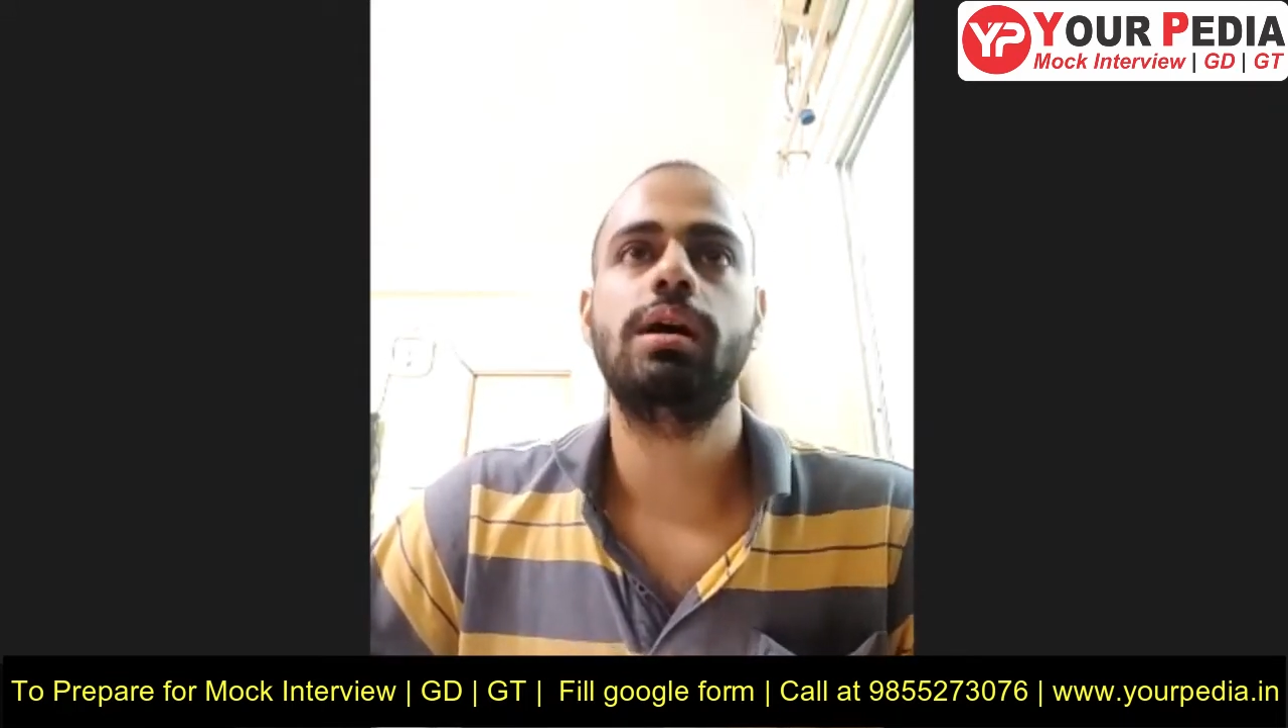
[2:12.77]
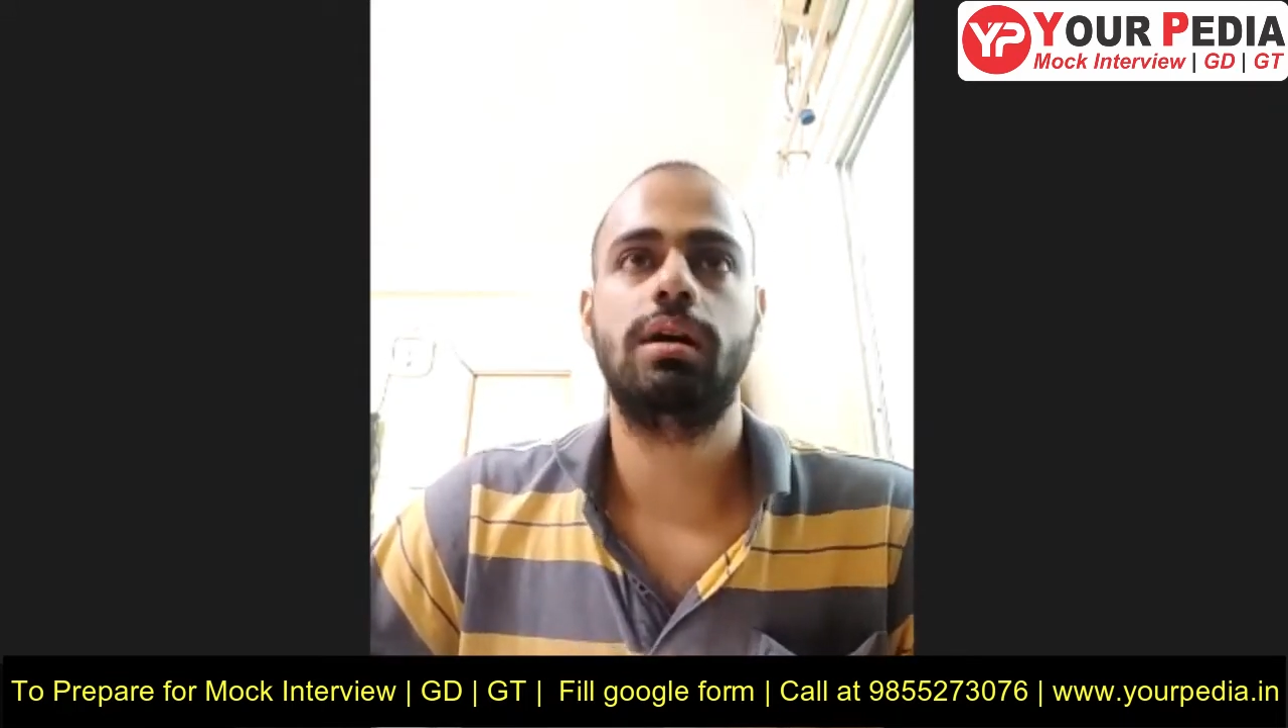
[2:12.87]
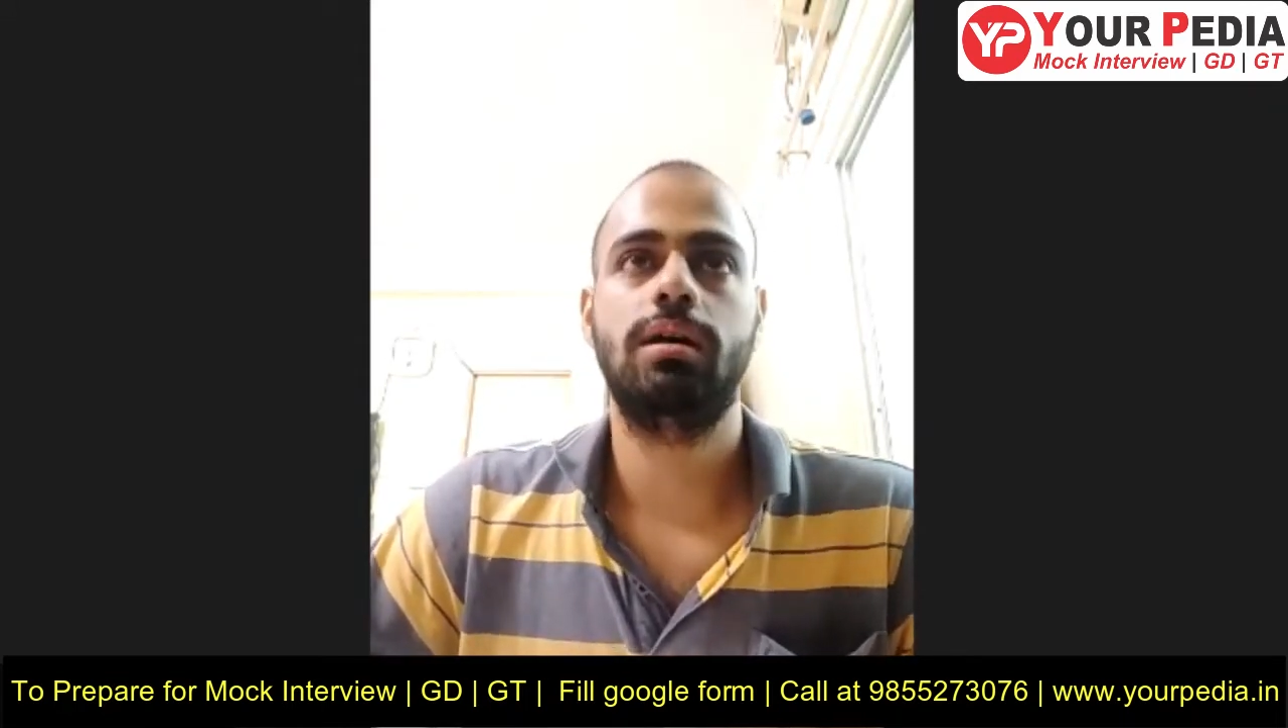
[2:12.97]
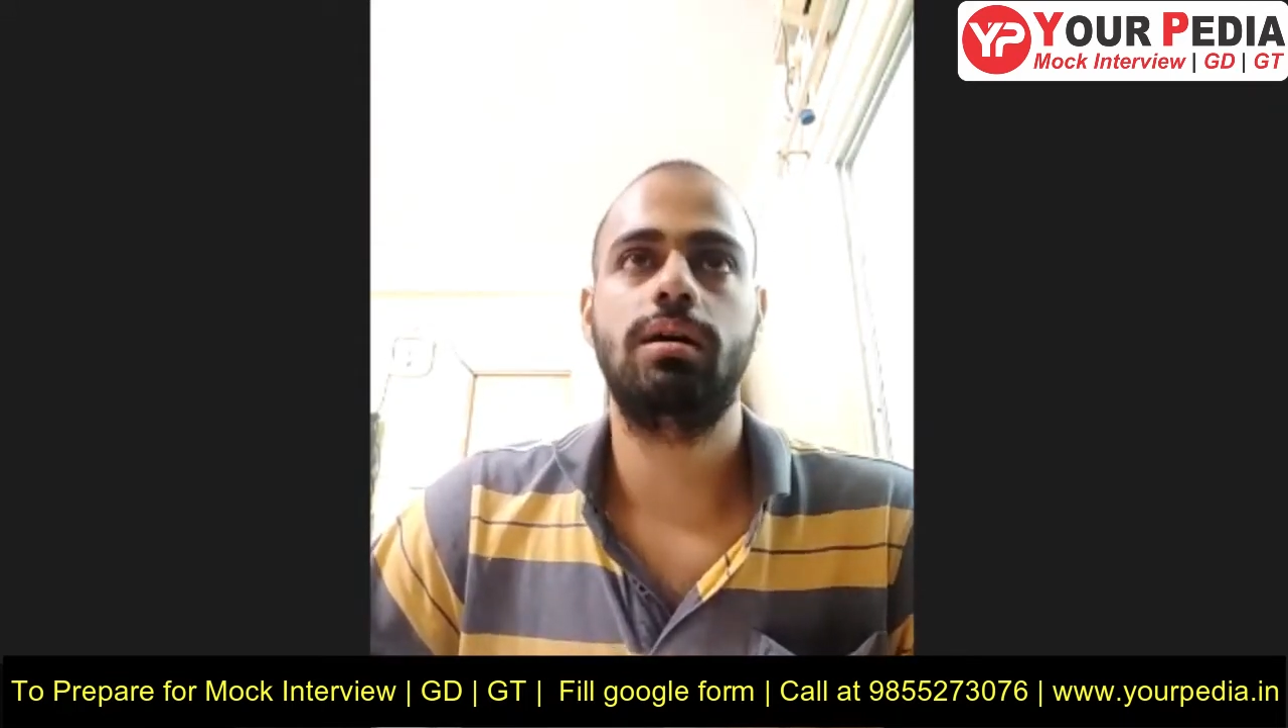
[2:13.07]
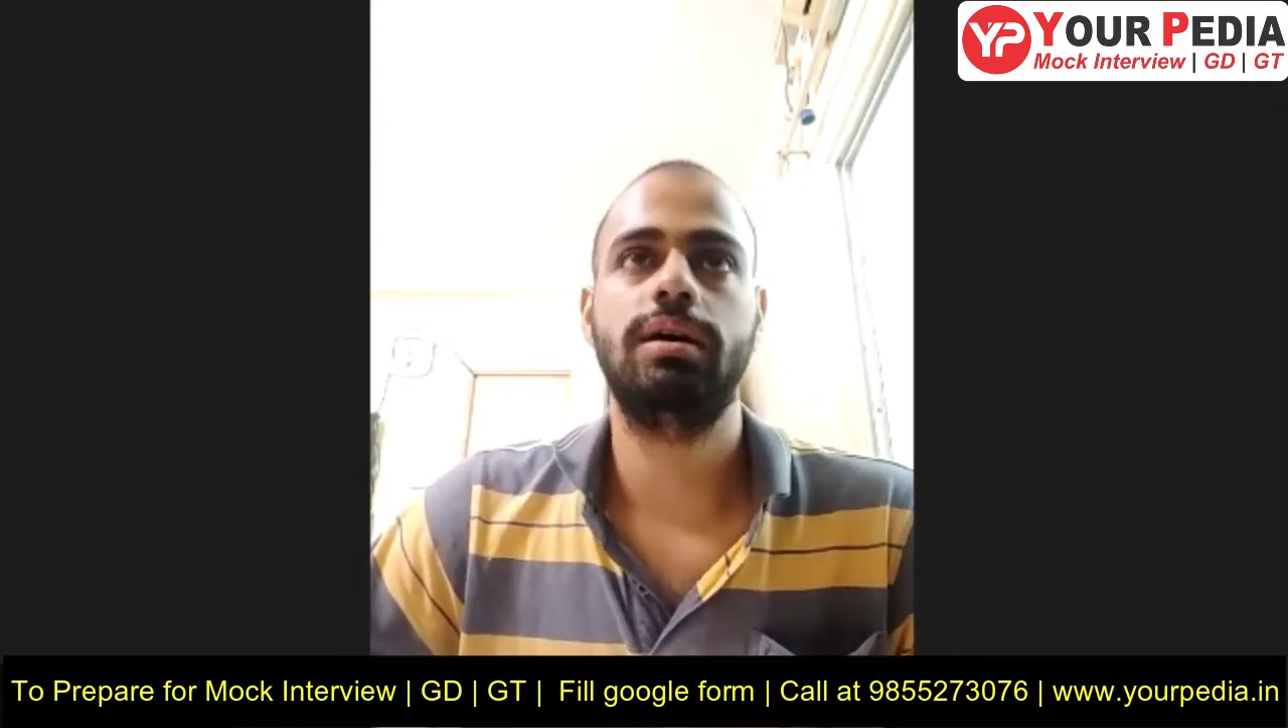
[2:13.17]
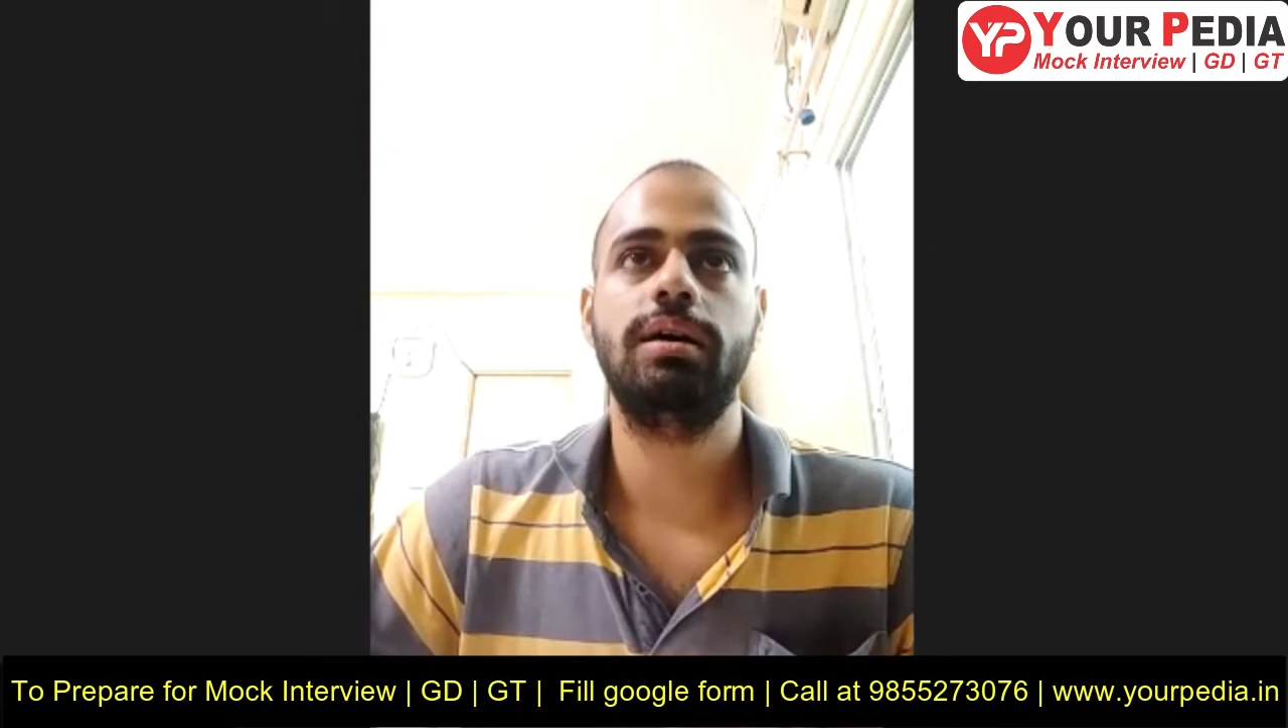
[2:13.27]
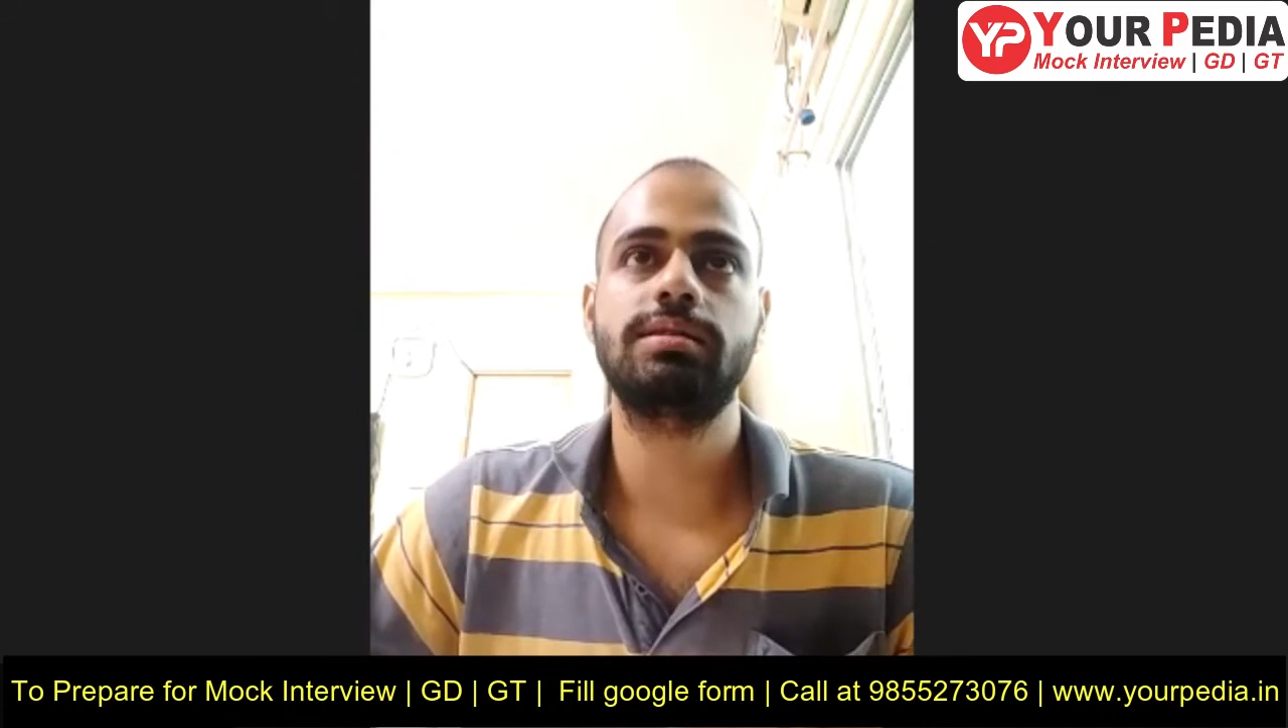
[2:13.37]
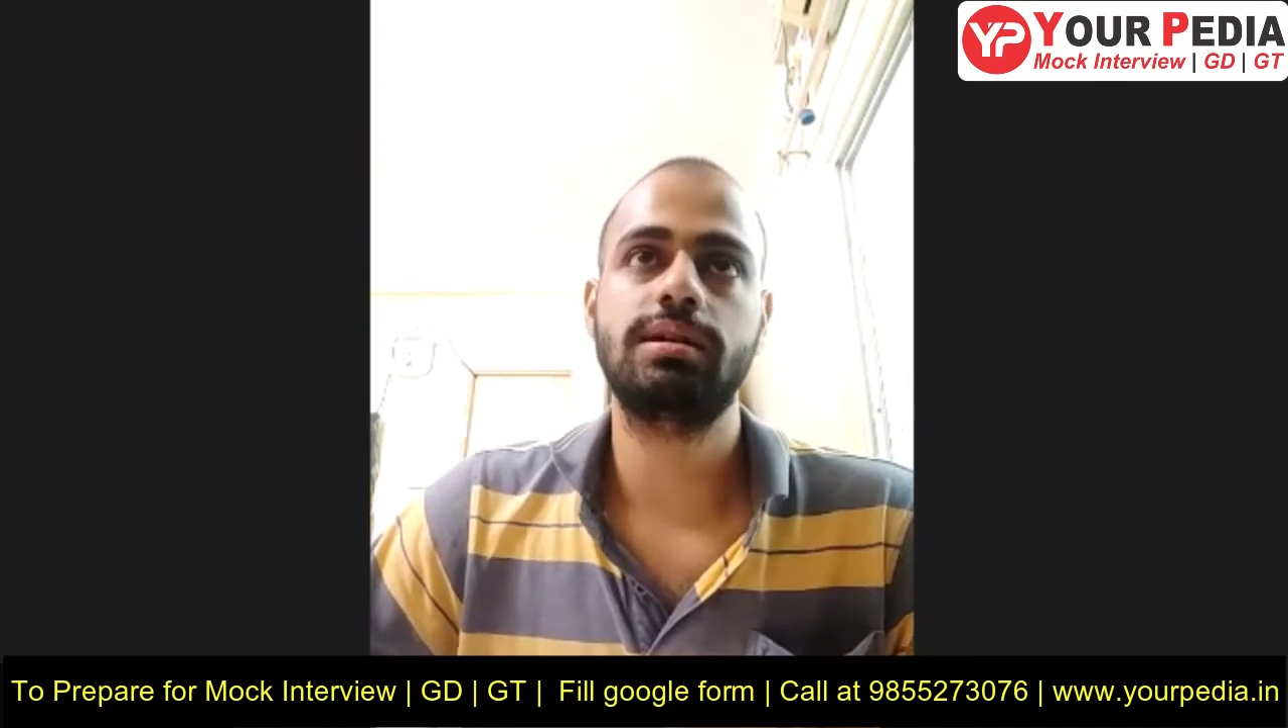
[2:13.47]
uh, is